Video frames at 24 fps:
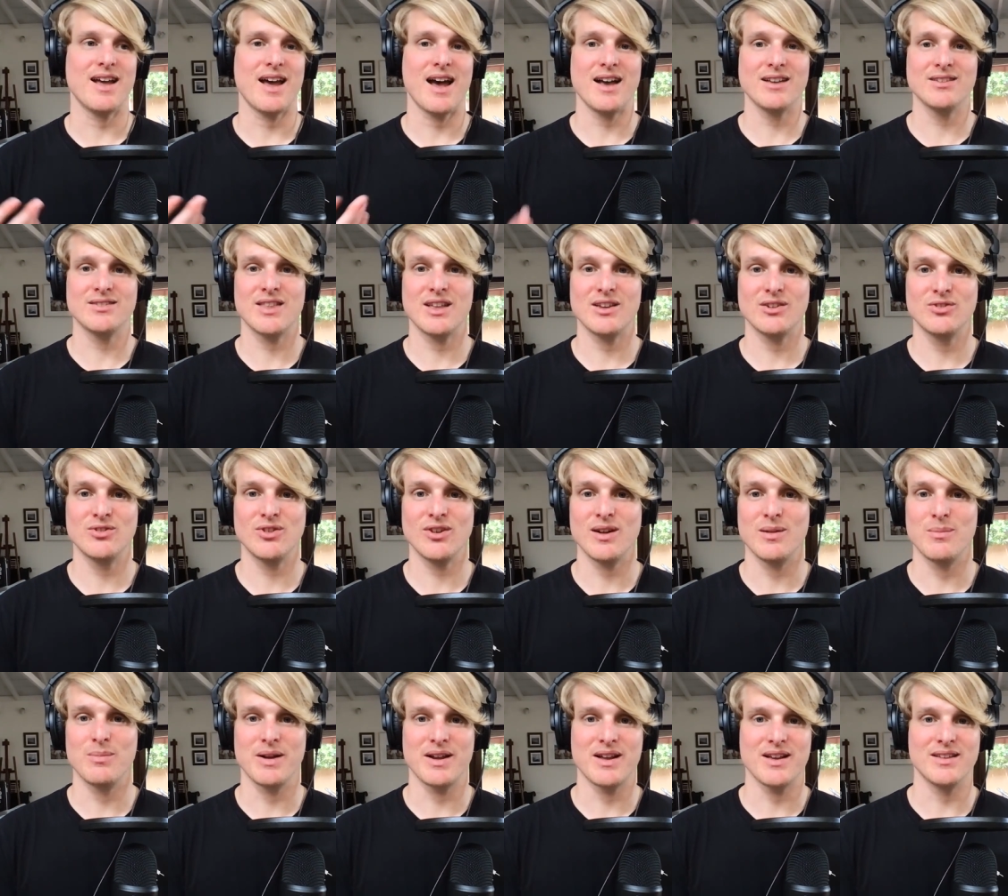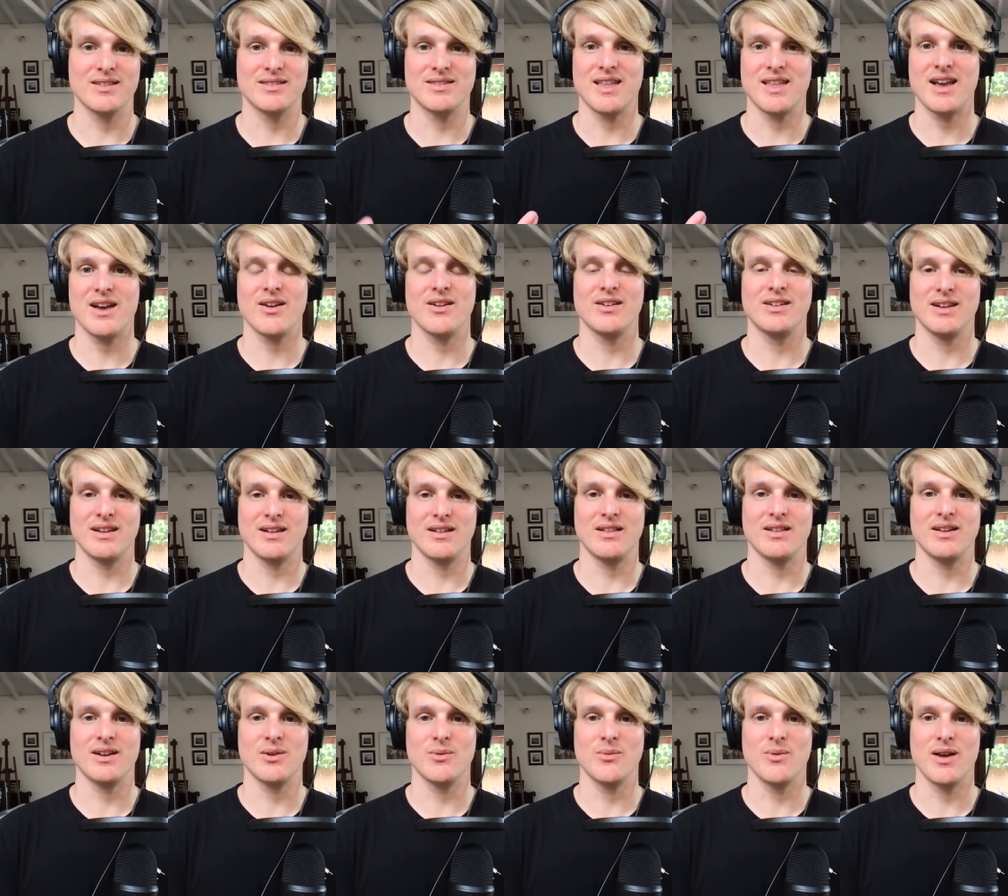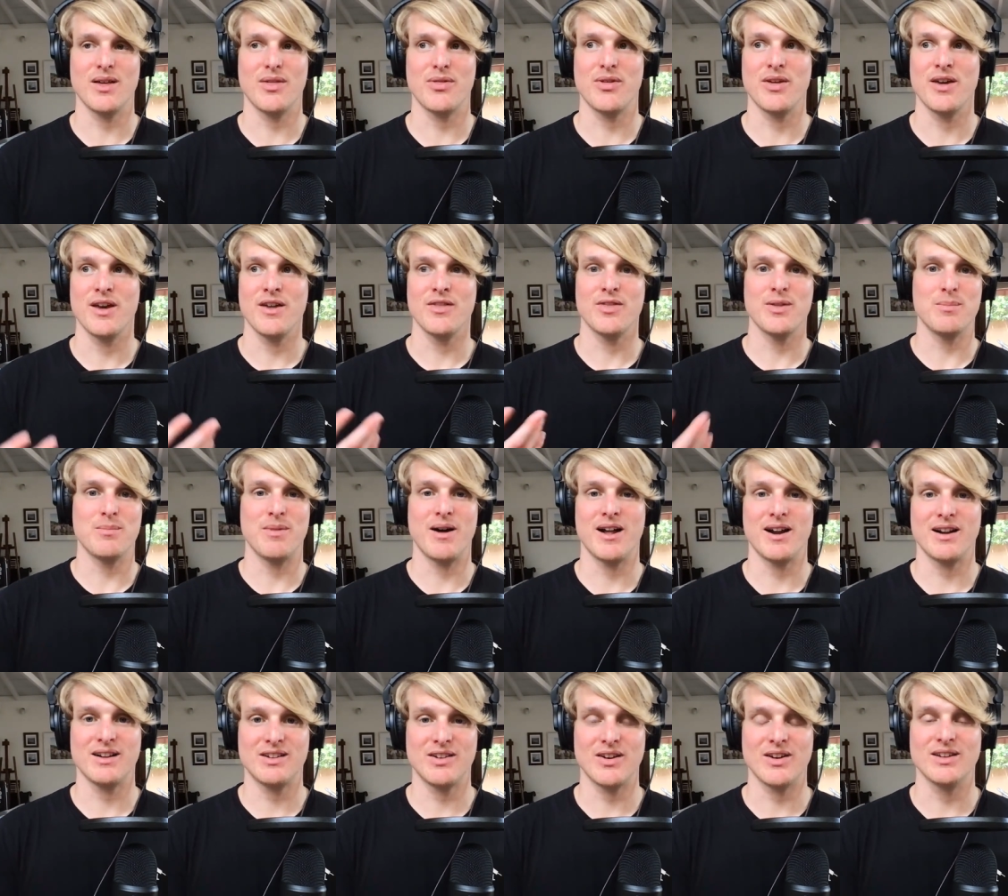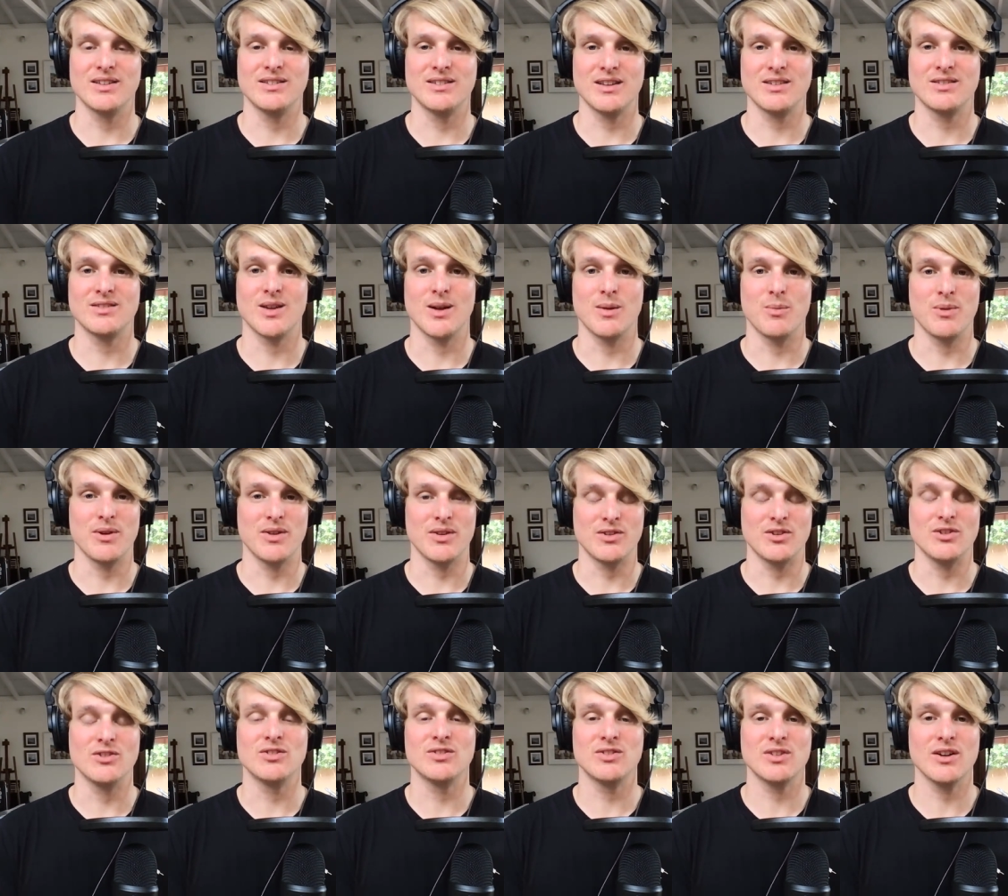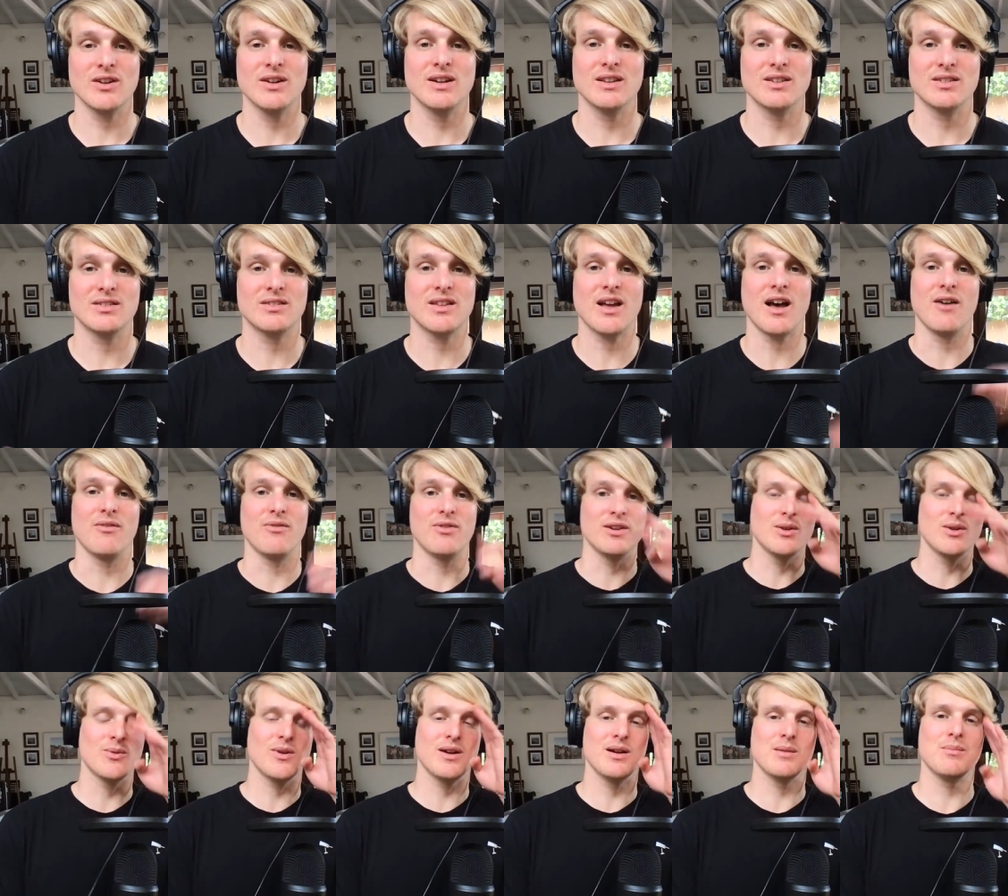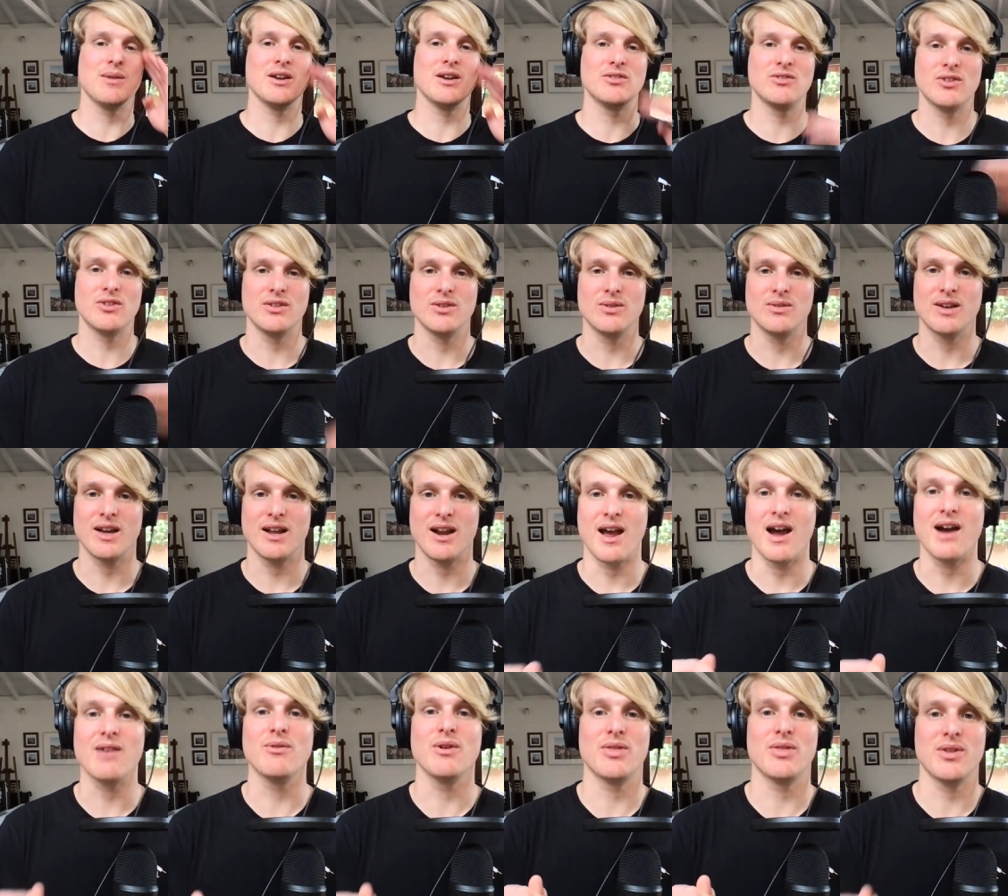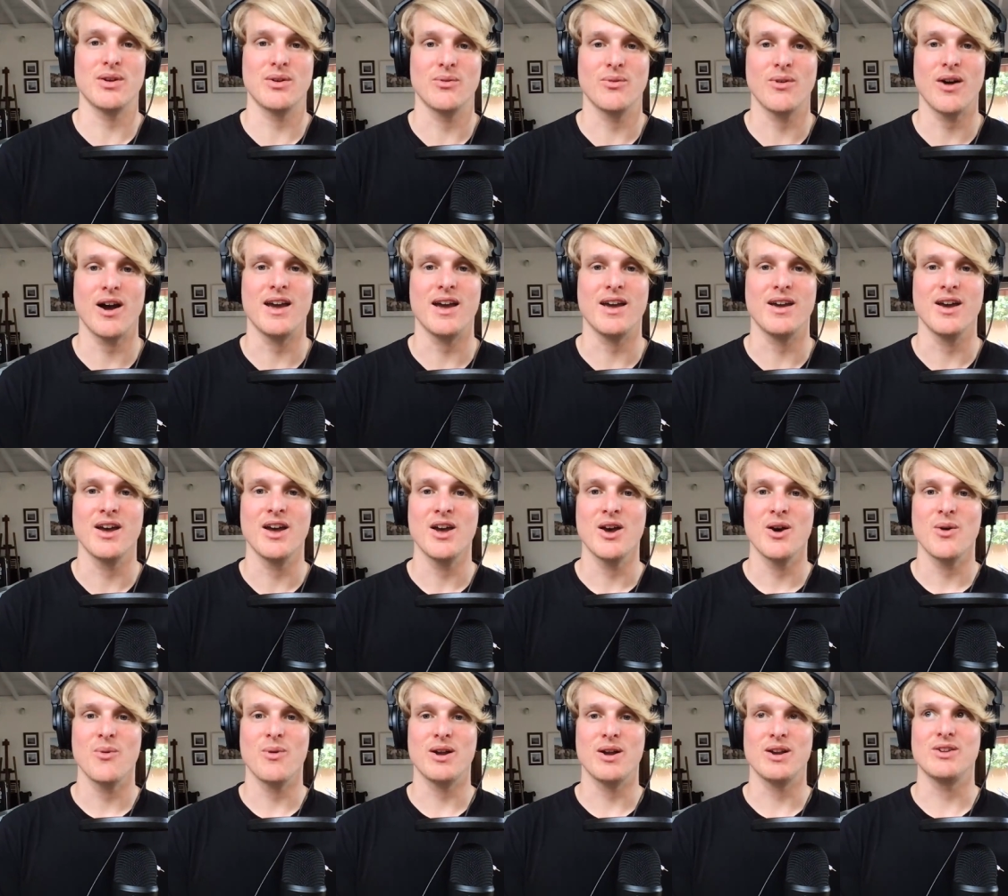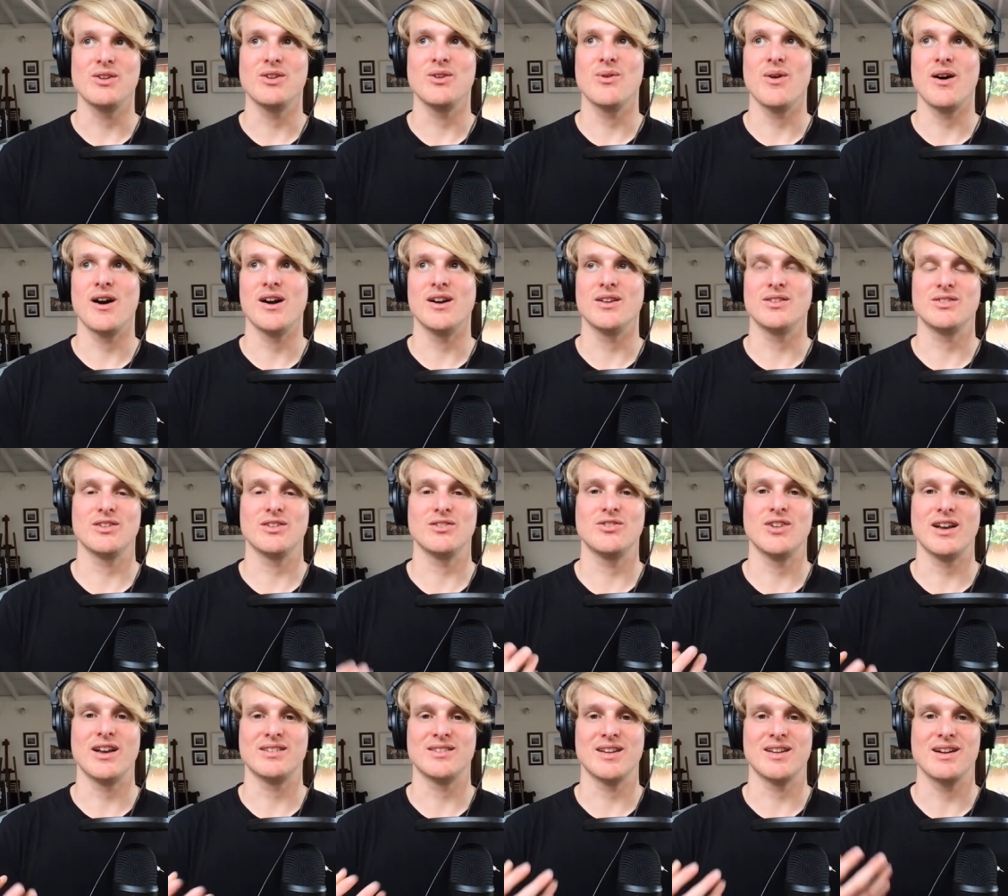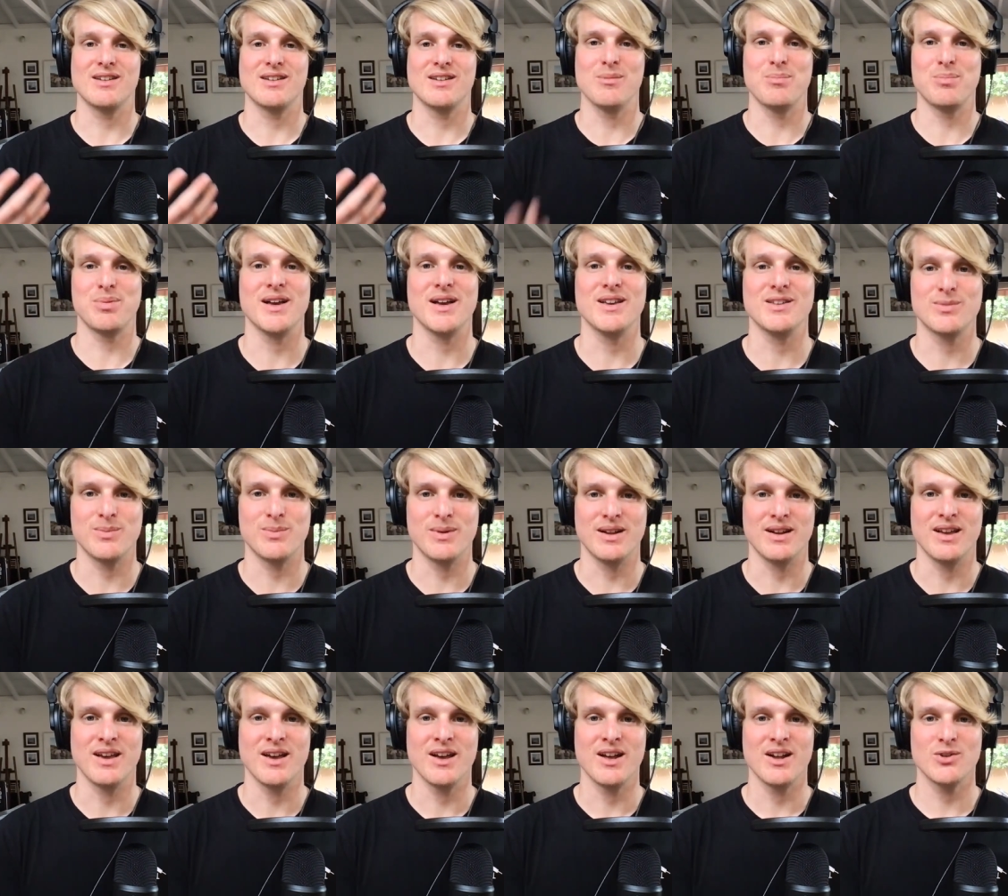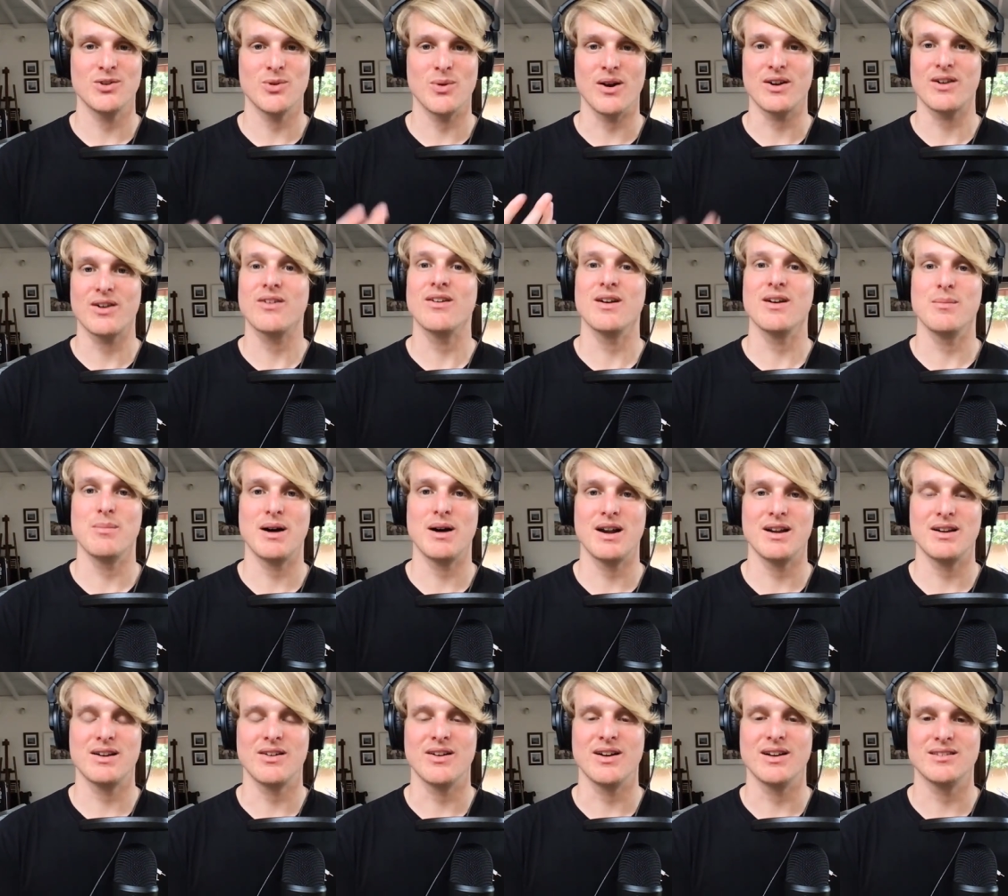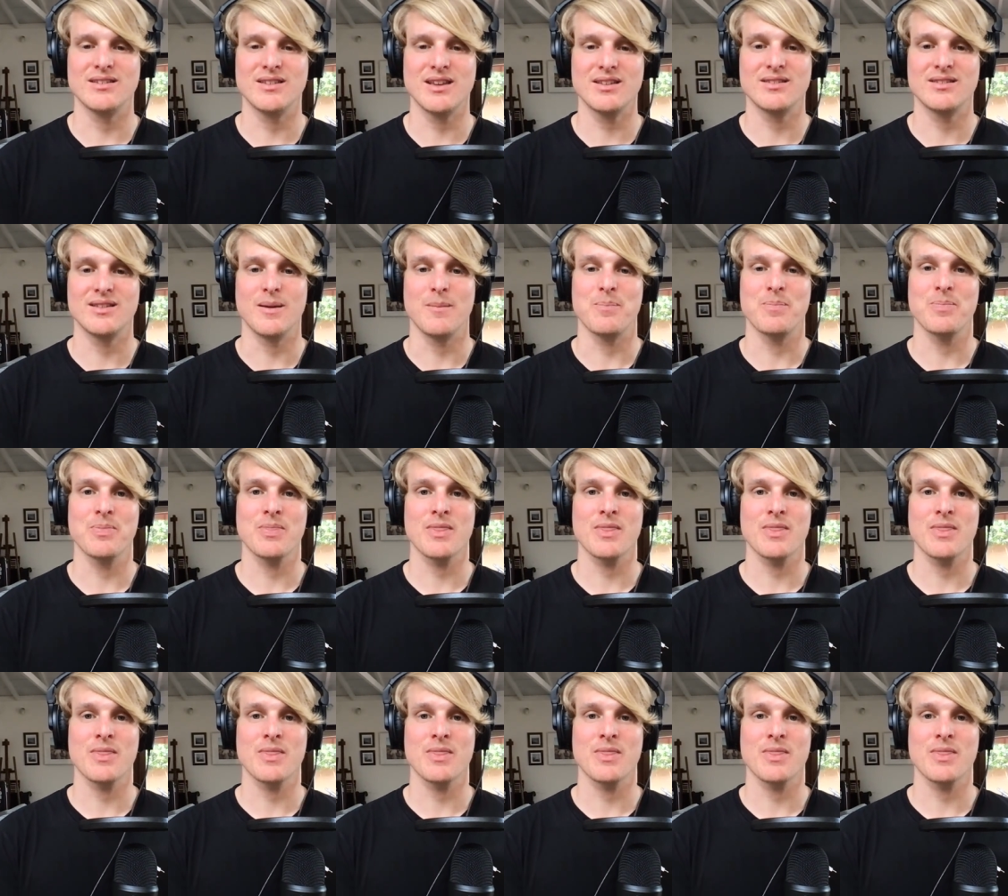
as they should, because they are dealing with the monetary system, which is serious stuff. And you want to make sure you get everything right when you are suggesting a replacement to our current monetary system.